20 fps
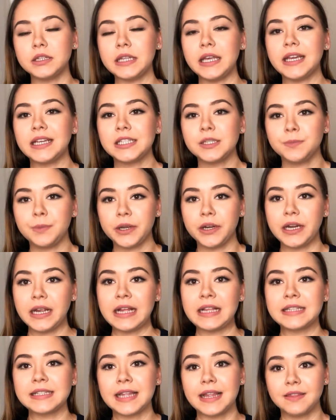the
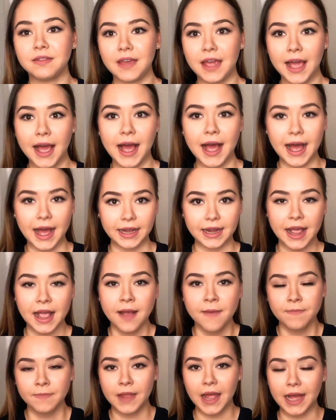experience that they had
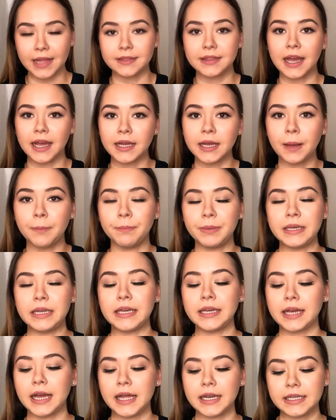at that company,
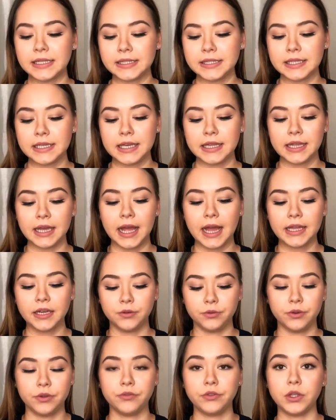and kind of see the kind
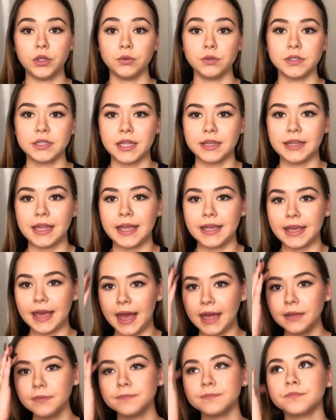of reviews that they
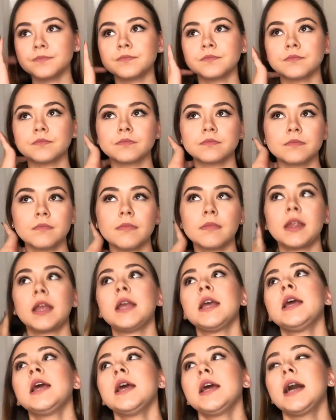get.
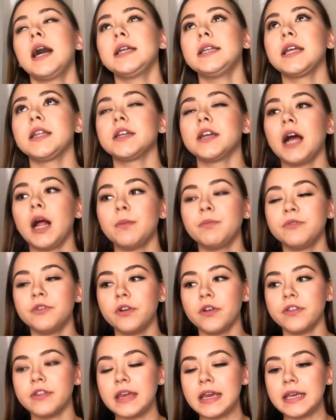Another
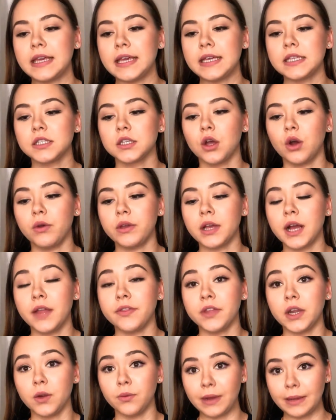helpful thing is going
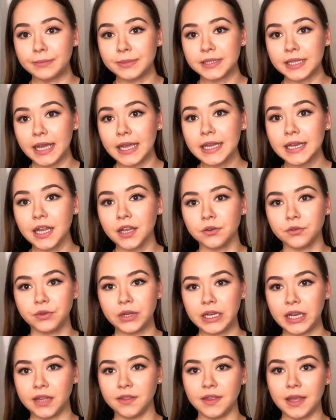on their website and
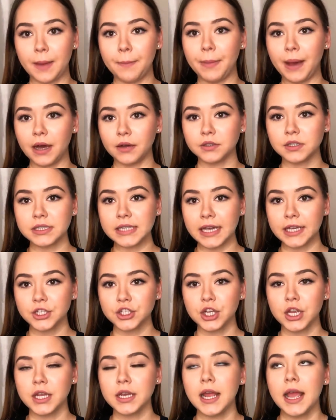reading the about
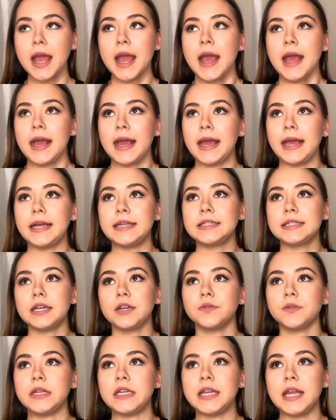section and
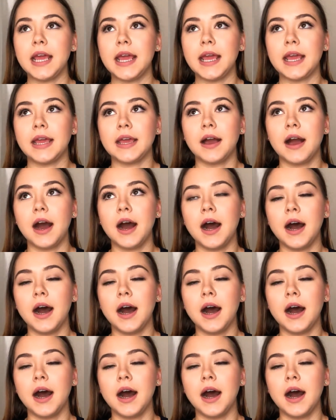reading